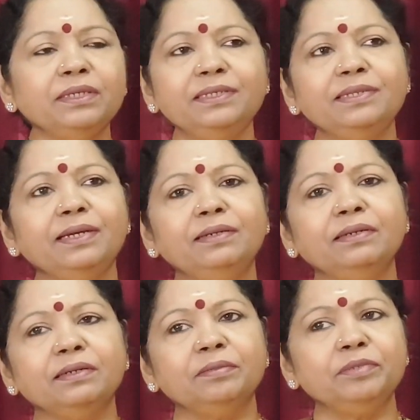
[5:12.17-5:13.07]
He
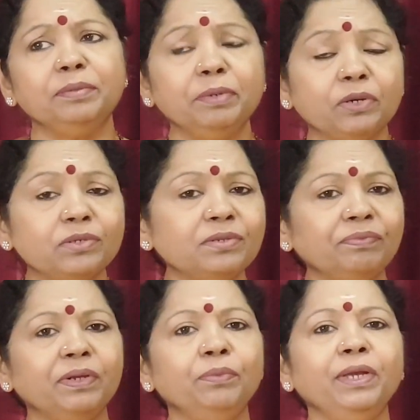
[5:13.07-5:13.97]
said, see, because of
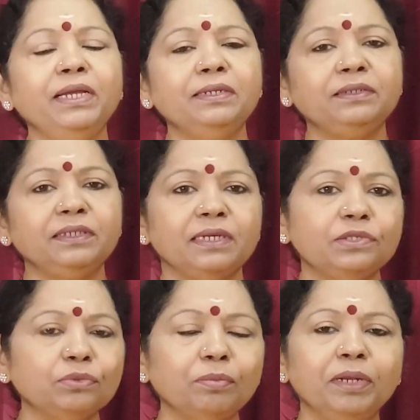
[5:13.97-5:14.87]
her weight, she has
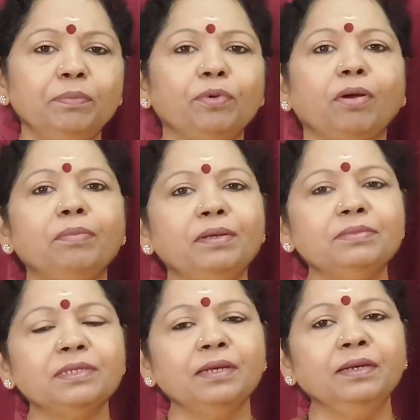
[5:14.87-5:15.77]
so many problems.